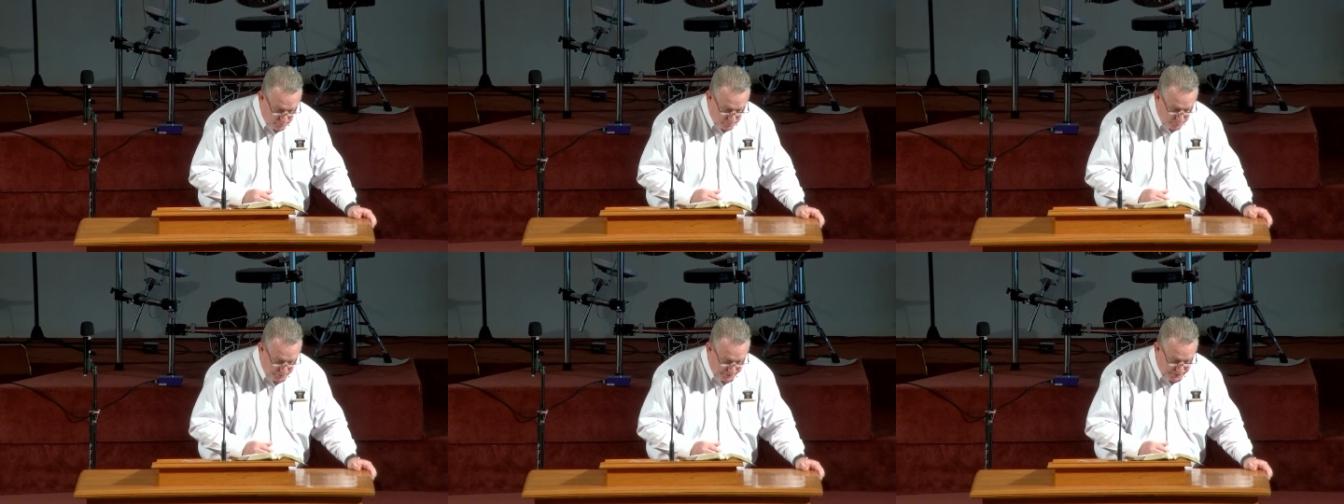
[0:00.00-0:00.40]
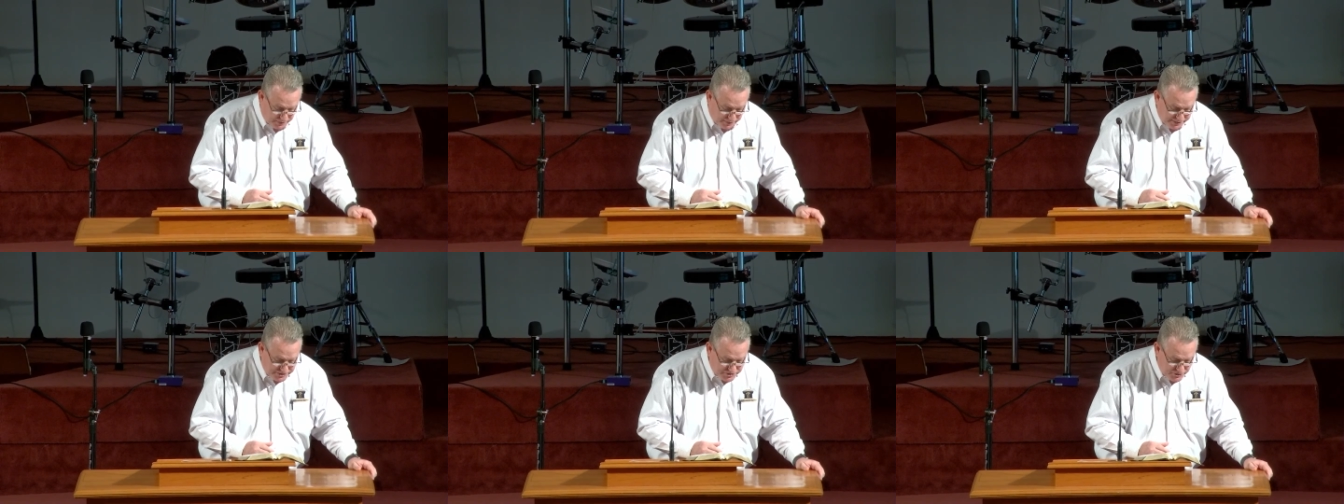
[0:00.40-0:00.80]
But
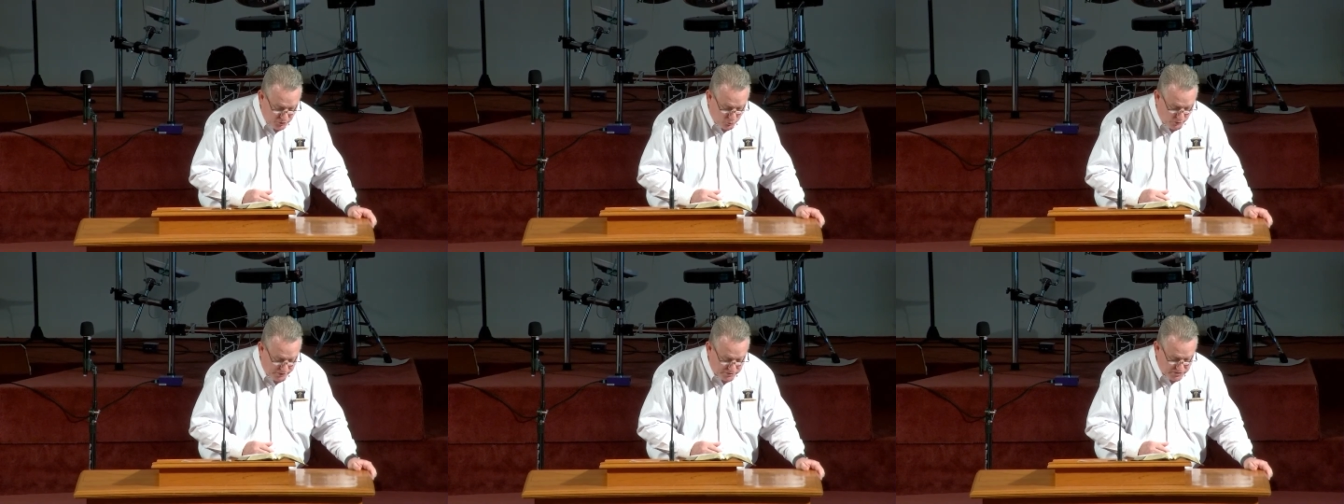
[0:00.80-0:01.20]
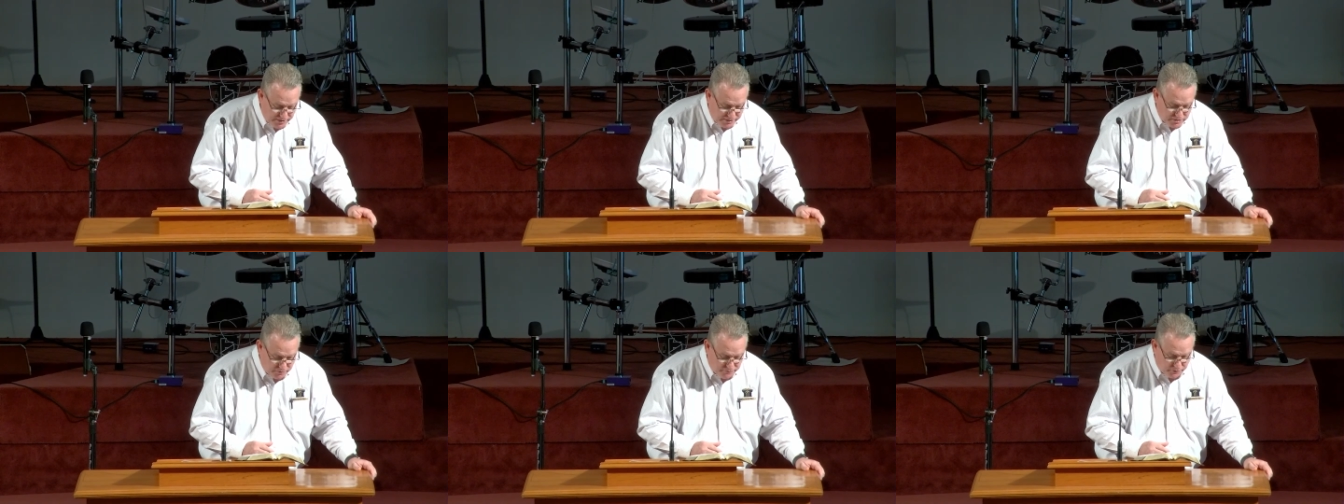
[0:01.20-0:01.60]
listen to what it
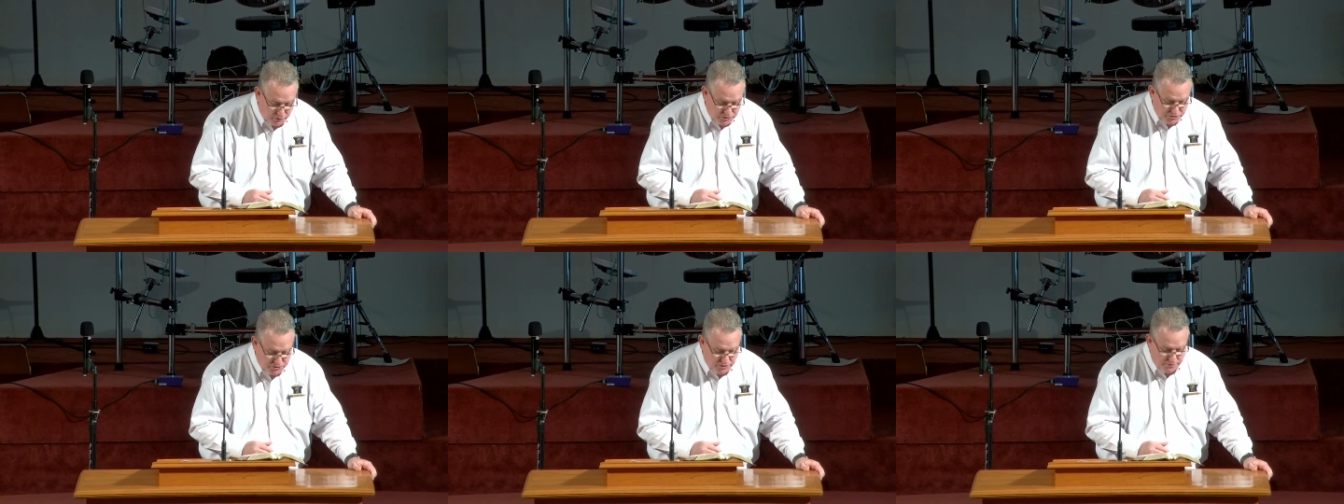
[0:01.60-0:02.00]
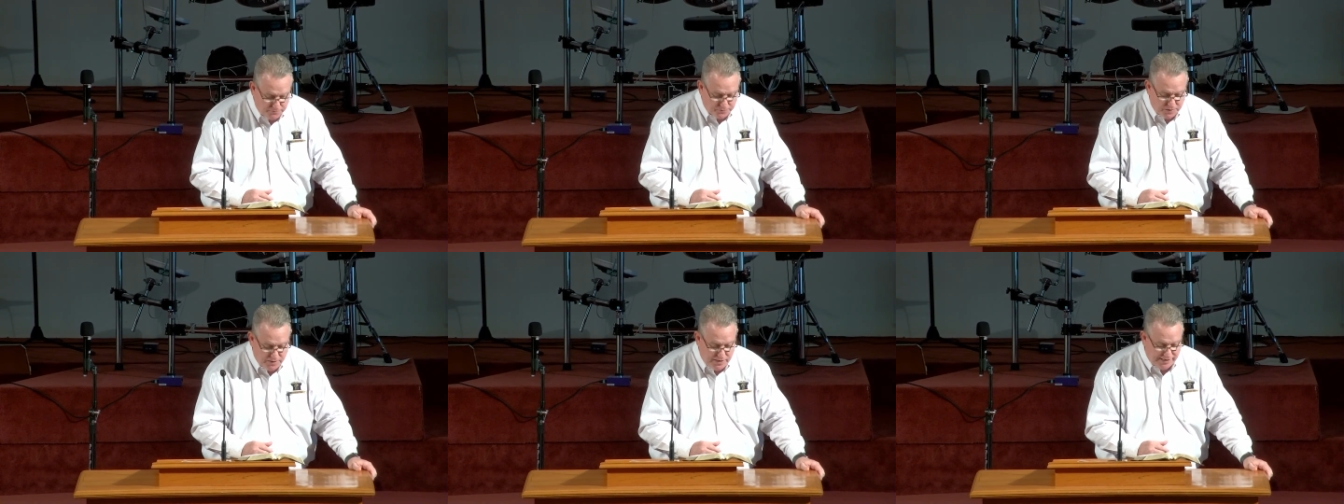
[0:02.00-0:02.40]
says in verse
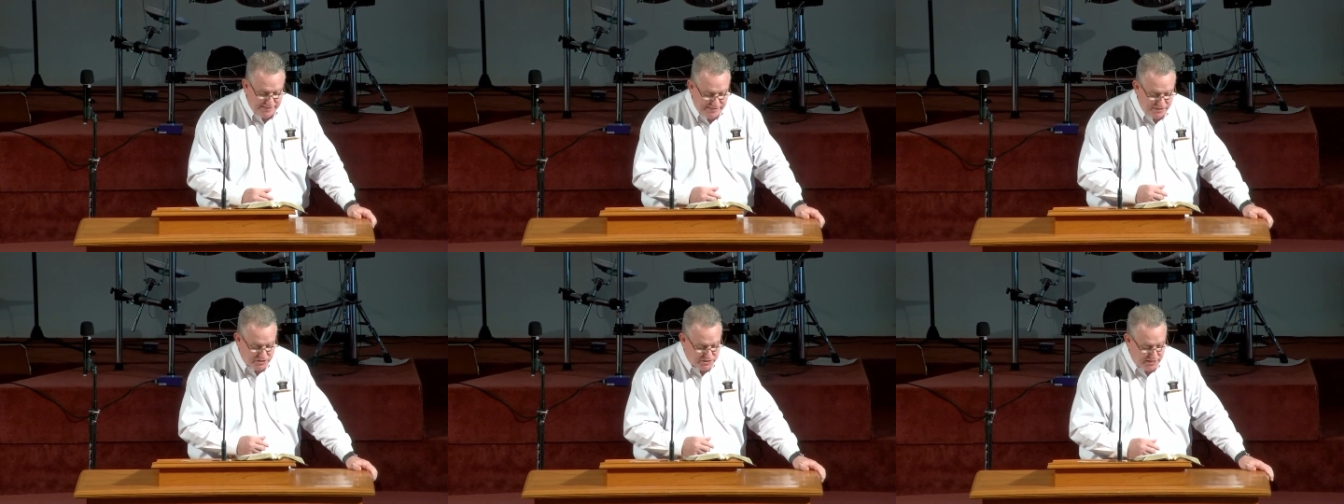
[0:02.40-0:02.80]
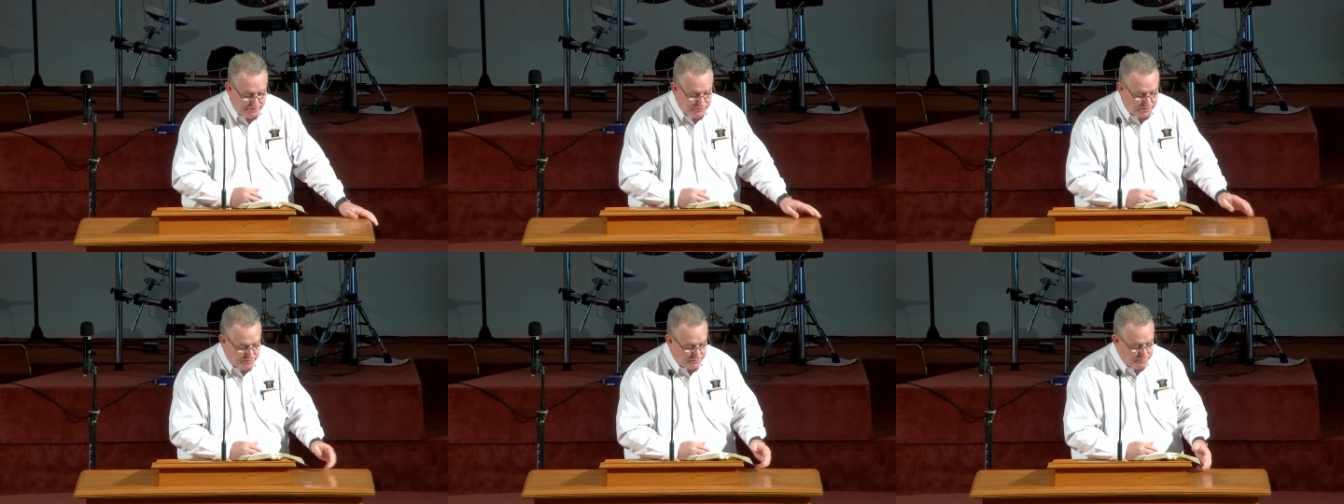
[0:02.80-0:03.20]

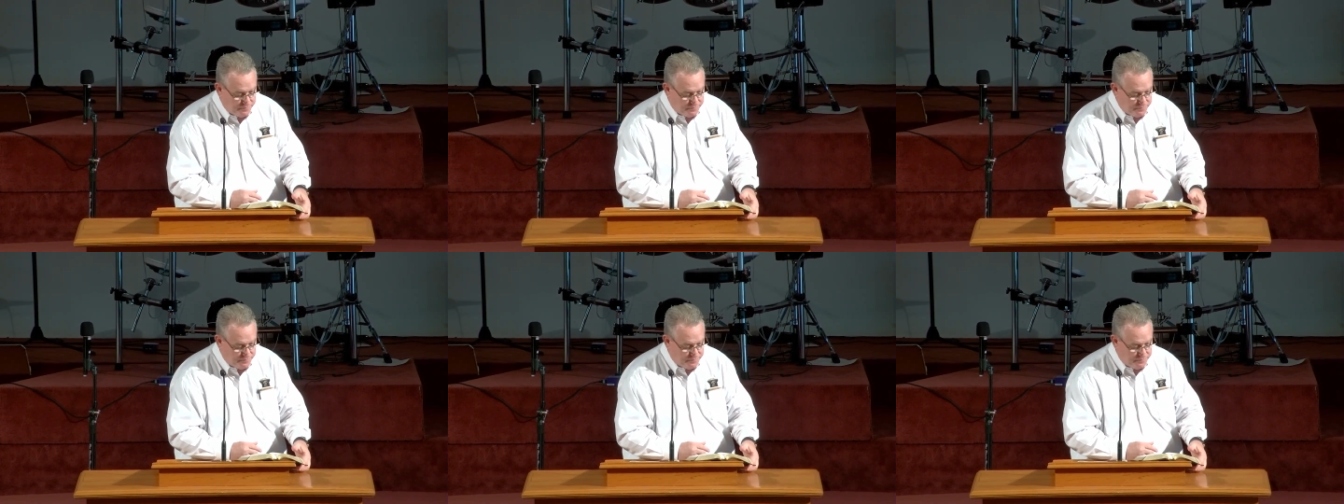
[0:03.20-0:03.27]
97